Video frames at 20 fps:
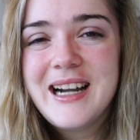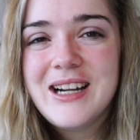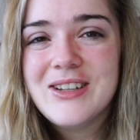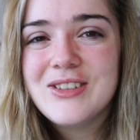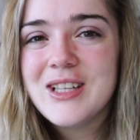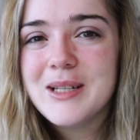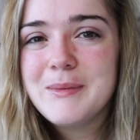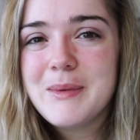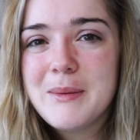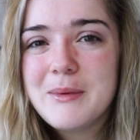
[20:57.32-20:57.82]
I
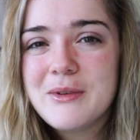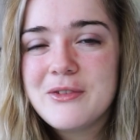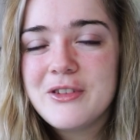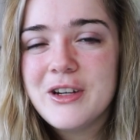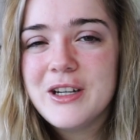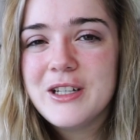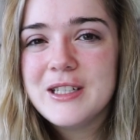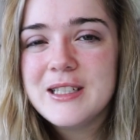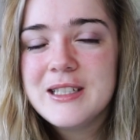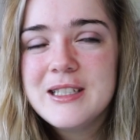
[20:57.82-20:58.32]
thought that might be
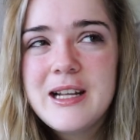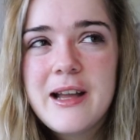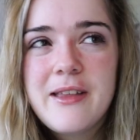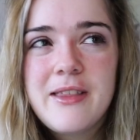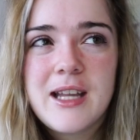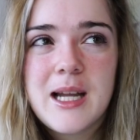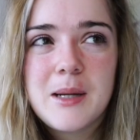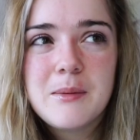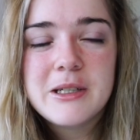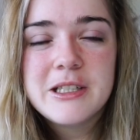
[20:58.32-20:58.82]
fun. I
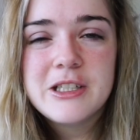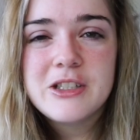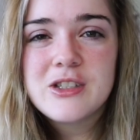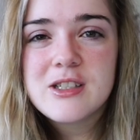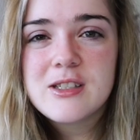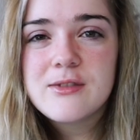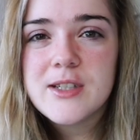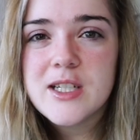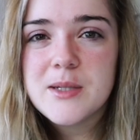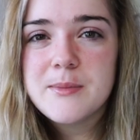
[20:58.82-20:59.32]
think I'm gonna
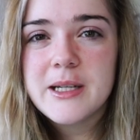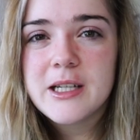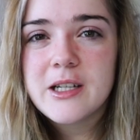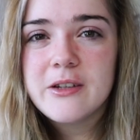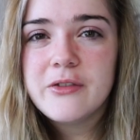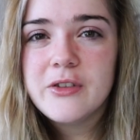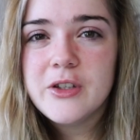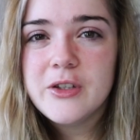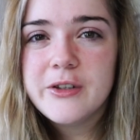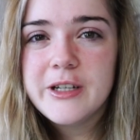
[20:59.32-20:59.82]
just film like
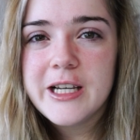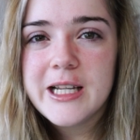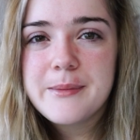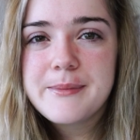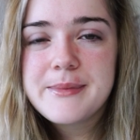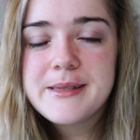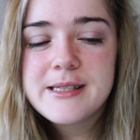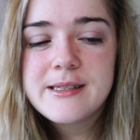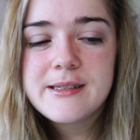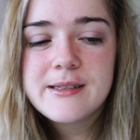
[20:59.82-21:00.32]
a few
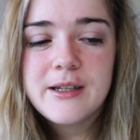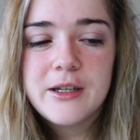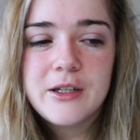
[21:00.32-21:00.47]
clips